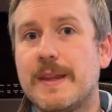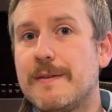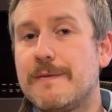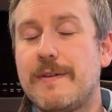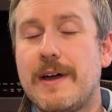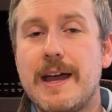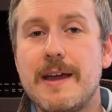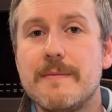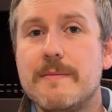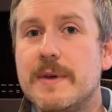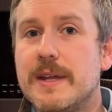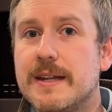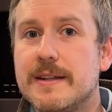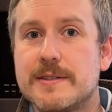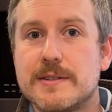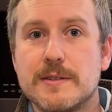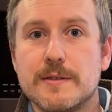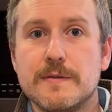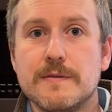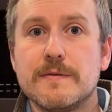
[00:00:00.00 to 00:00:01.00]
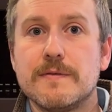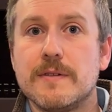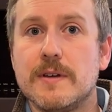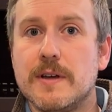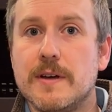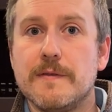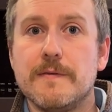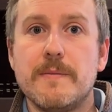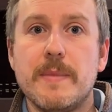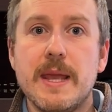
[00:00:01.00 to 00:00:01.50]
5 minutes of
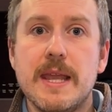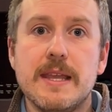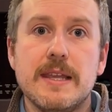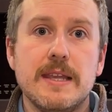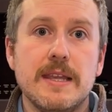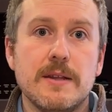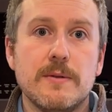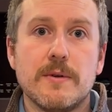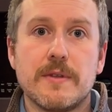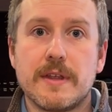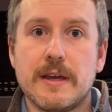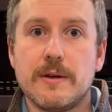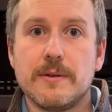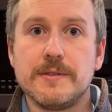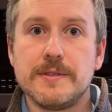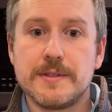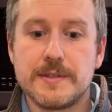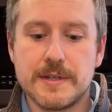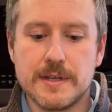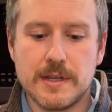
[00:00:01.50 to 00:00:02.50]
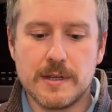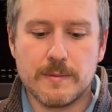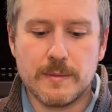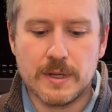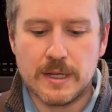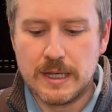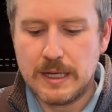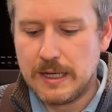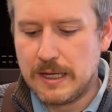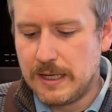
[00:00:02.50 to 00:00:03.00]
baking without steam.
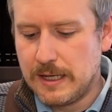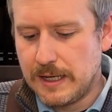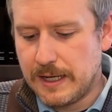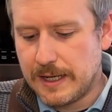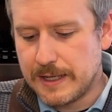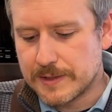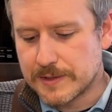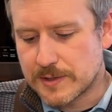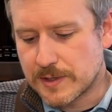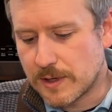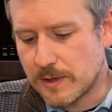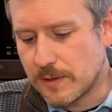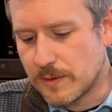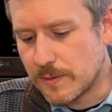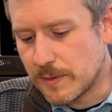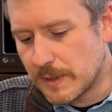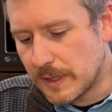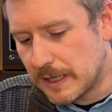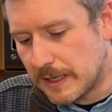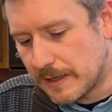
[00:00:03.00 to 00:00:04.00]
And so